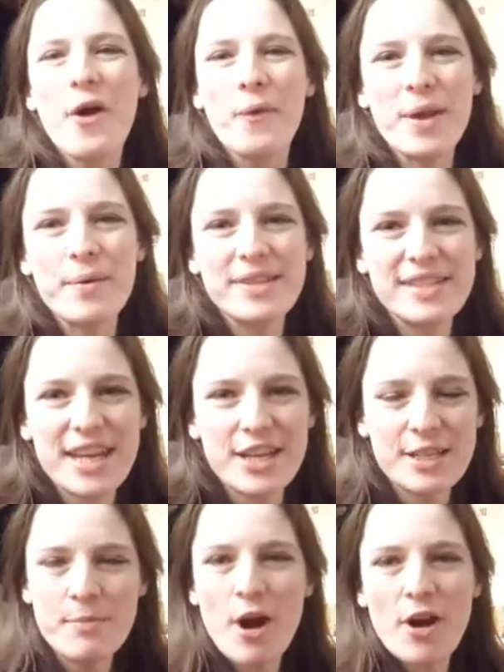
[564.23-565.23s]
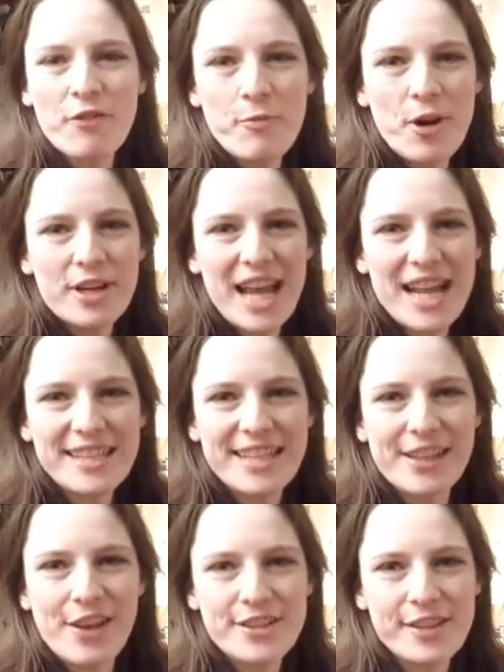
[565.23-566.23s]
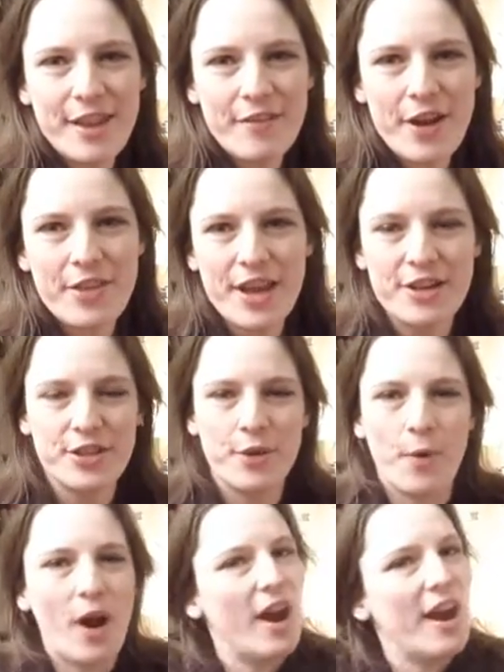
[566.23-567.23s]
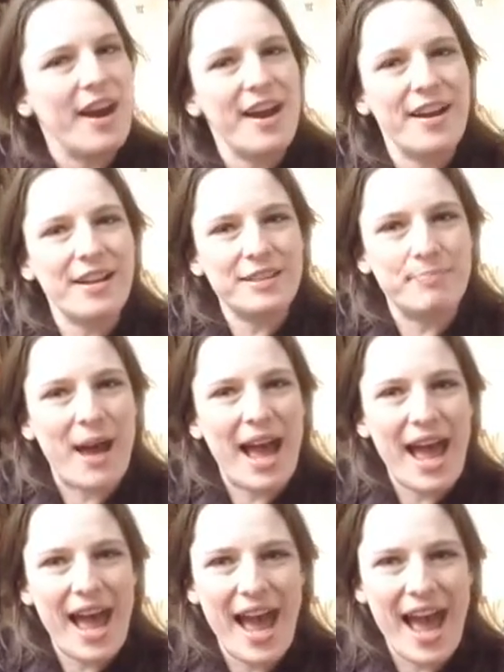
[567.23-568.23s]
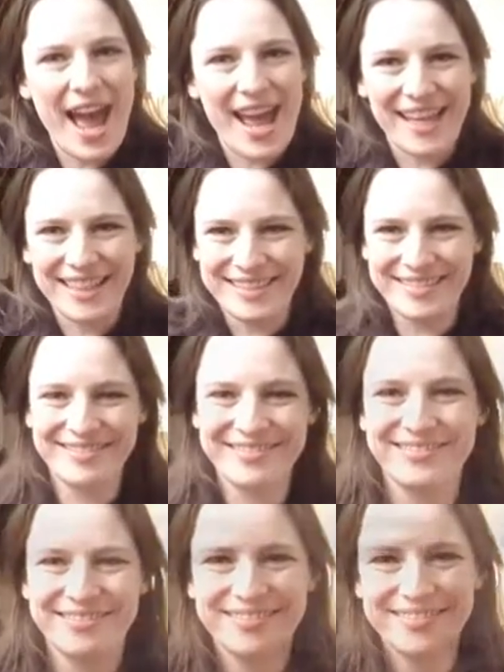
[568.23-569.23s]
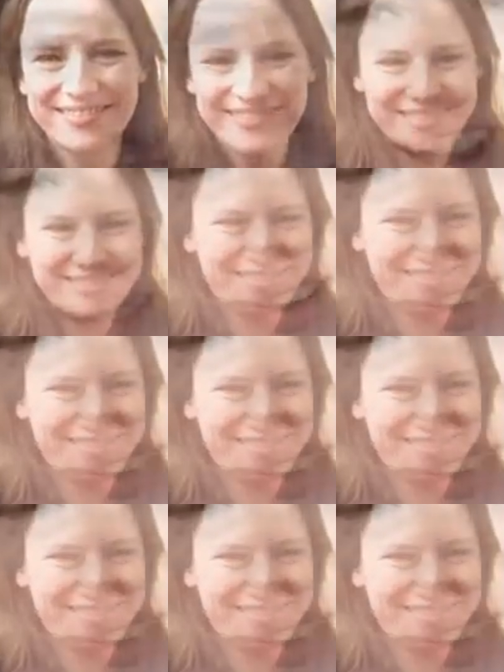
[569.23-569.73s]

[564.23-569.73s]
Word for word: we will see you tomorrow for more dancing. Lots of love out there to the world. Bye. Bye. All right,